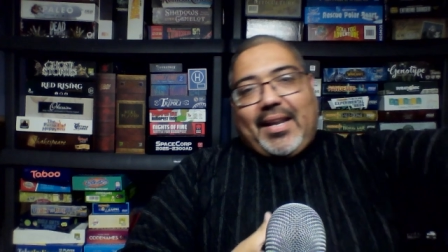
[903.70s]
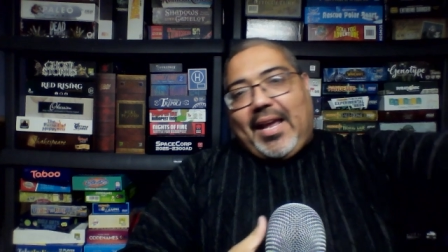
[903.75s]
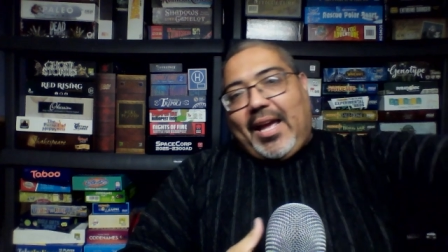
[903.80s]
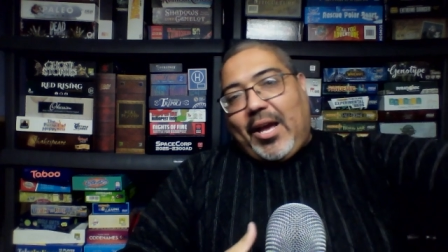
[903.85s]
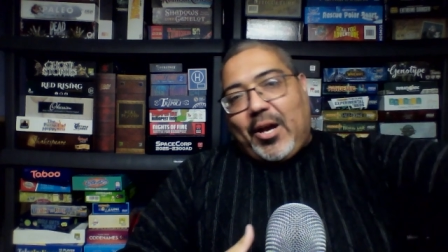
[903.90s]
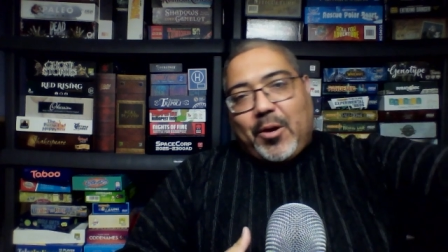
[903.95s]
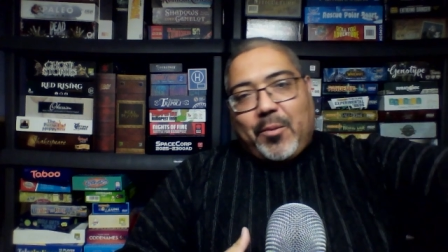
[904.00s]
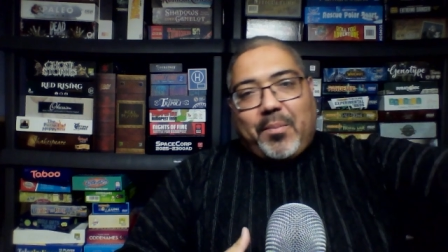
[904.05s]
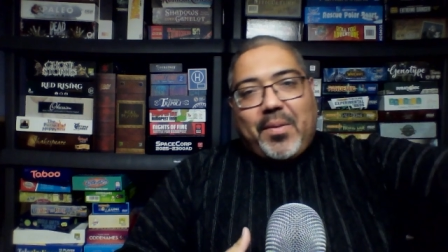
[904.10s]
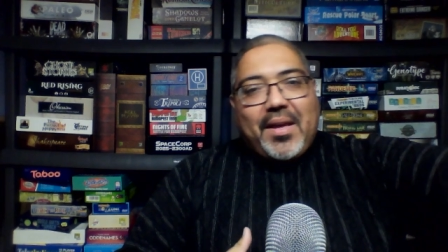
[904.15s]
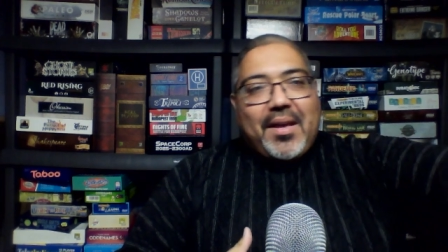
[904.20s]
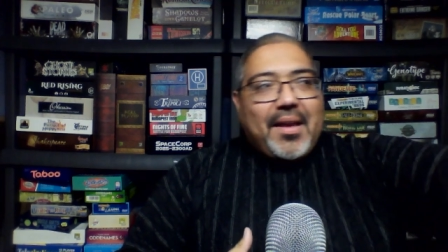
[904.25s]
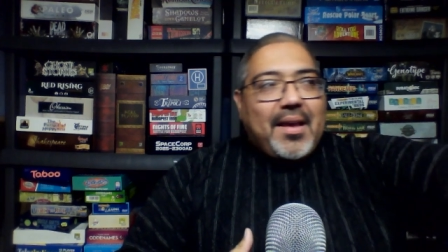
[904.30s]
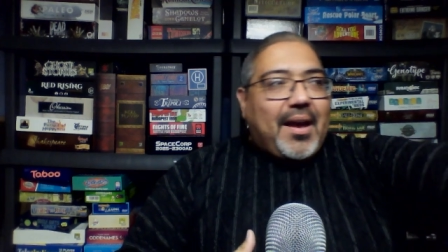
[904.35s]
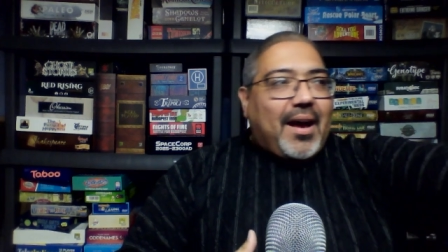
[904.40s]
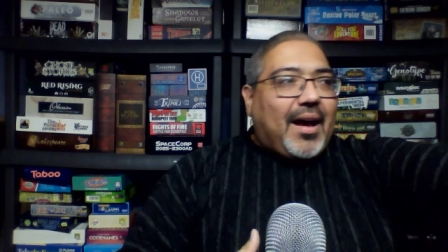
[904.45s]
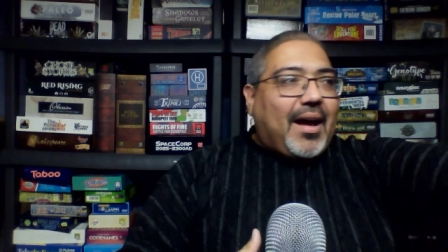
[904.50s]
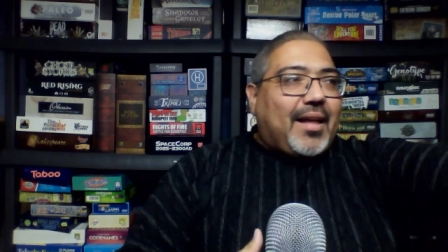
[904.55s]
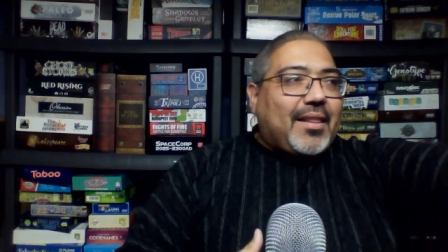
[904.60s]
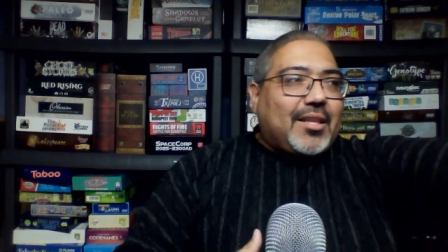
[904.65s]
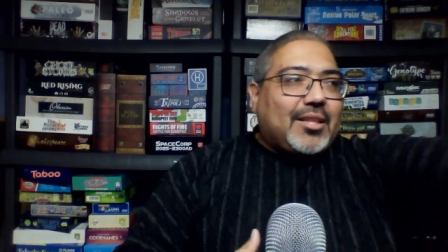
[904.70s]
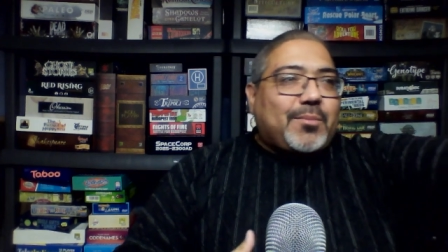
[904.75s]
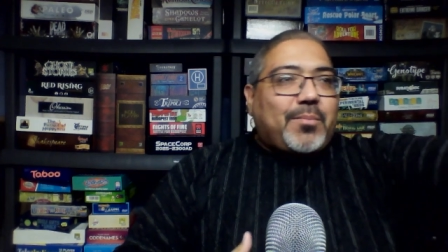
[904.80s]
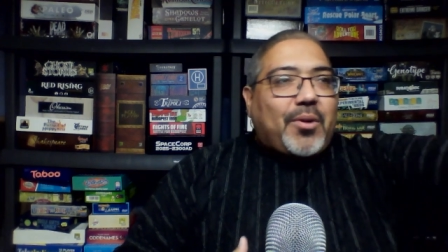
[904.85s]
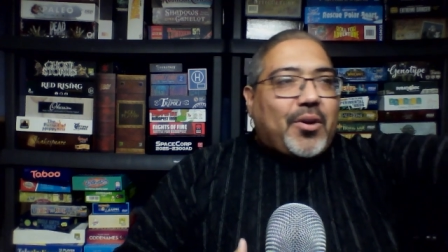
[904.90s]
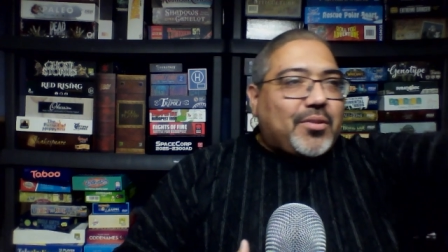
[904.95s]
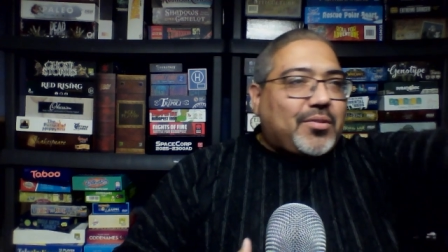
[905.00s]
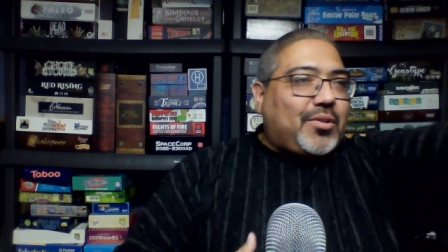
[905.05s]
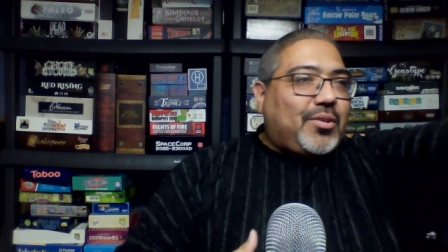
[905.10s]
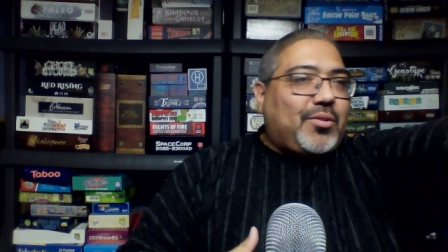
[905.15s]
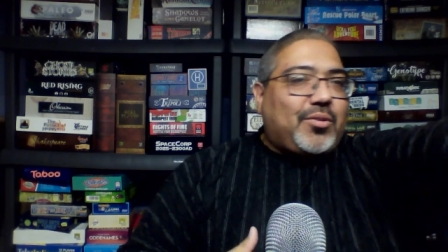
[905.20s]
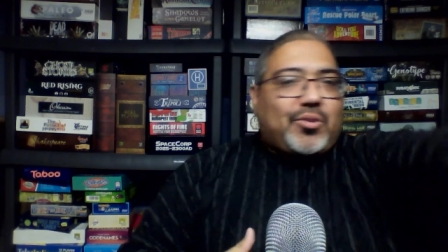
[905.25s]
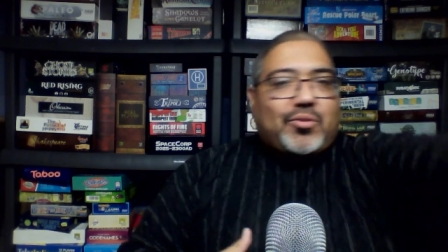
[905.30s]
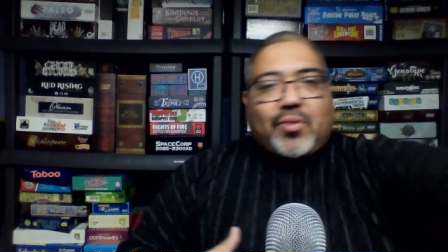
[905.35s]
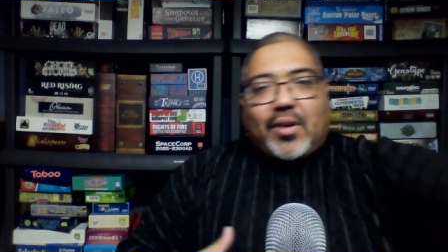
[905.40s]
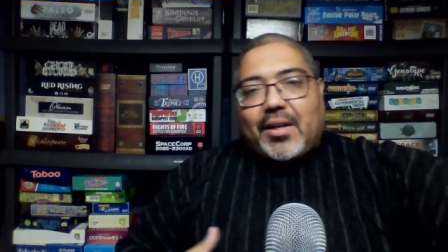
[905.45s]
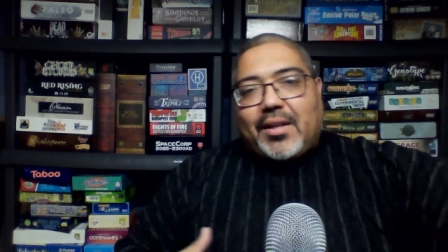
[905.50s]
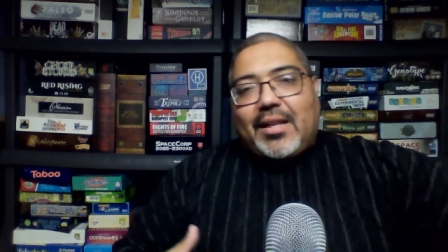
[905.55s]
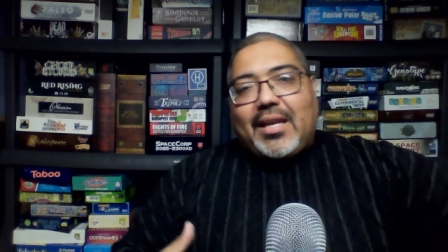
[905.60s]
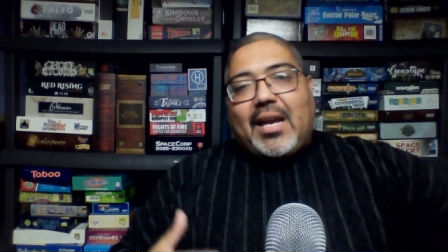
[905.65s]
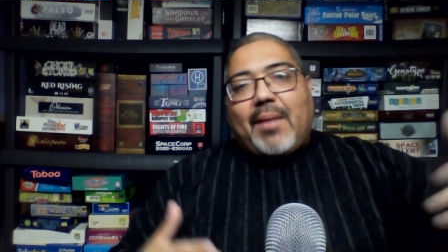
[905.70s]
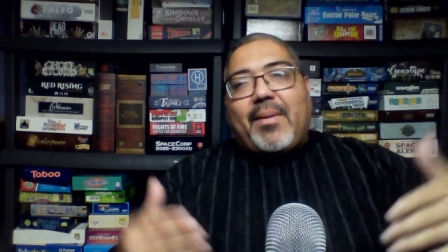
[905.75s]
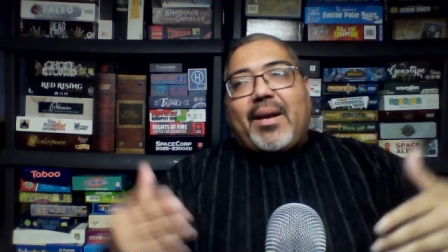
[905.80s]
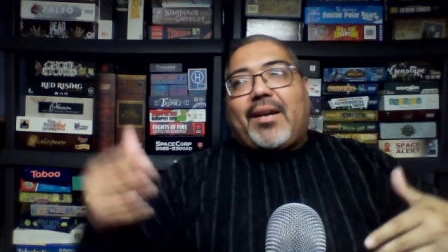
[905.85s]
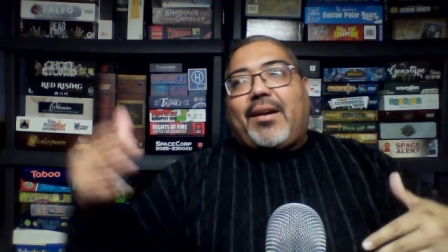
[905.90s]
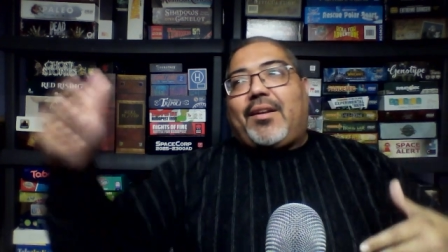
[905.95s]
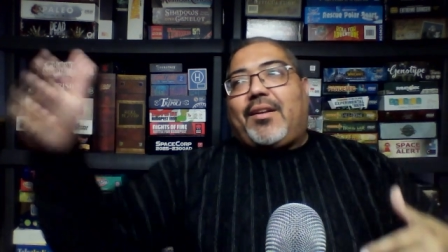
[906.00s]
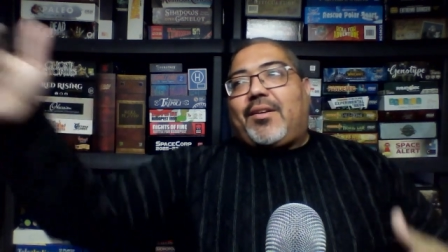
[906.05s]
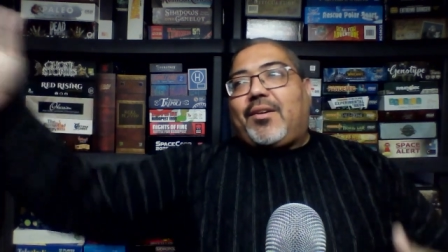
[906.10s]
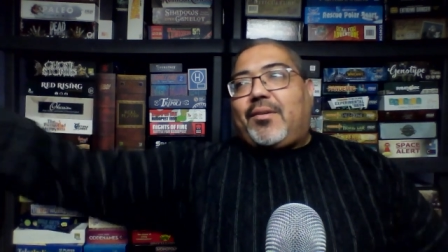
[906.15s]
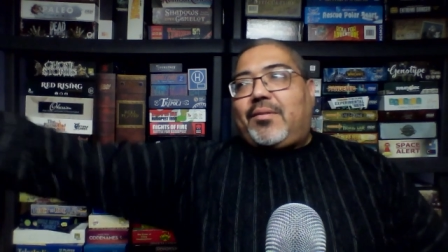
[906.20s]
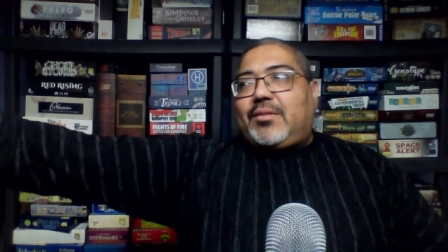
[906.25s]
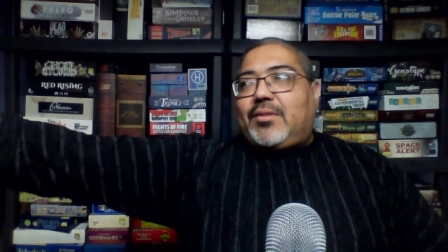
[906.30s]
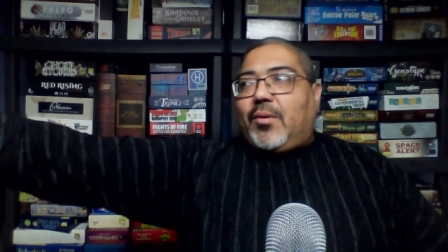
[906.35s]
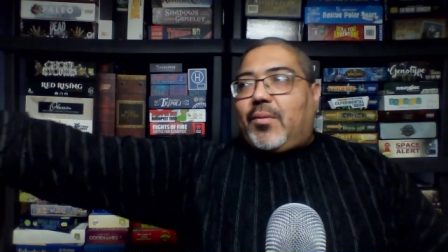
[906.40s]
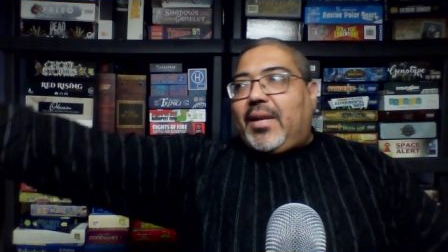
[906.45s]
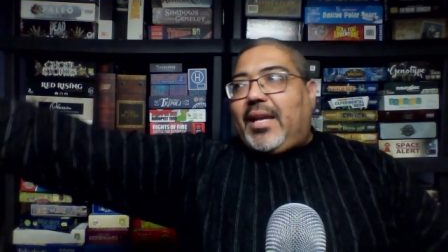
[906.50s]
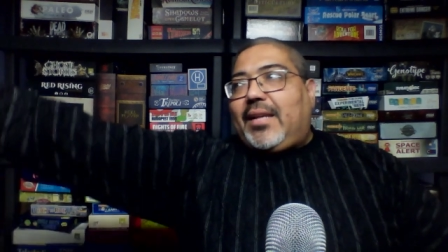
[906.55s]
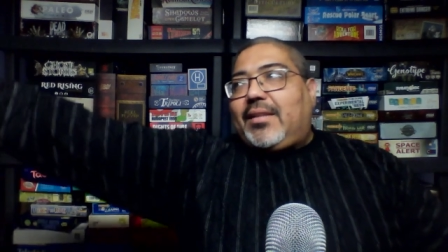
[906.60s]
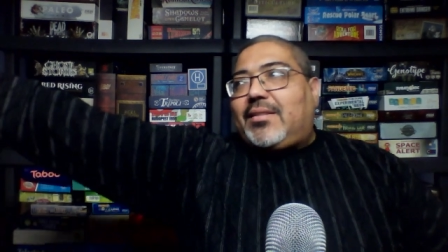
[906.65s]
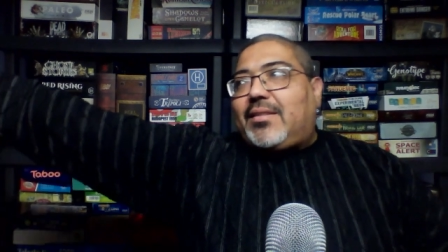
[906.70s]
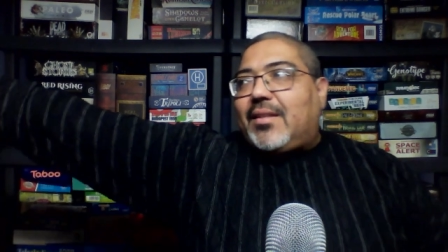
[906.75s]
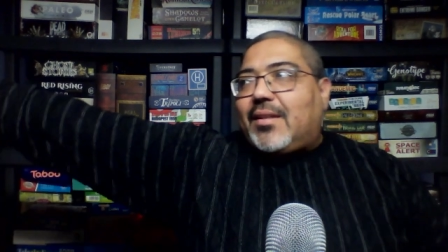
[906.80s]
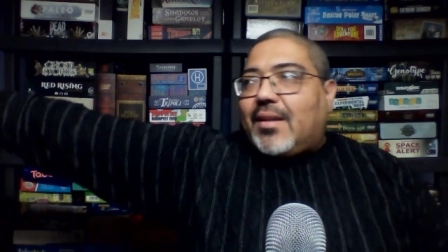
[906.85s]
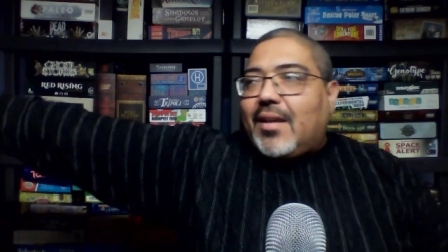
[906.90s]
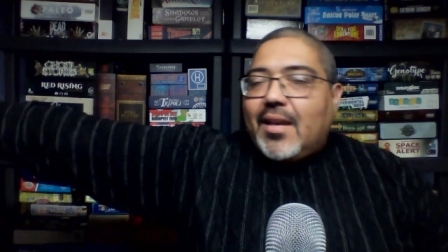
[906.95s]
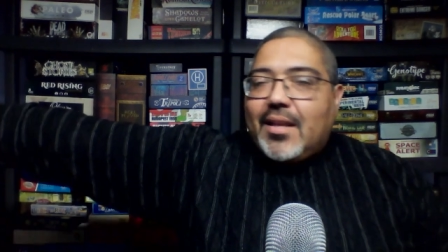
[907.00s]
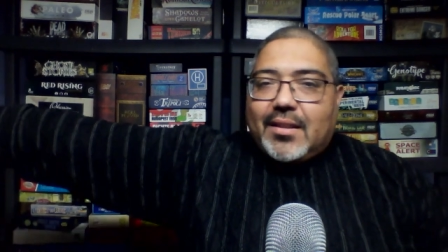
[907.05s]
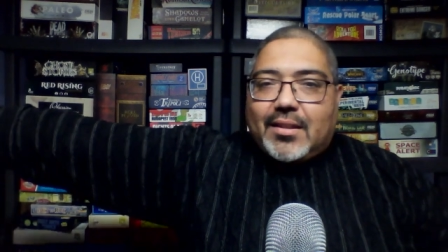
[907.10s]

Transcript: help uh, this person who's struggling am i going to go donate to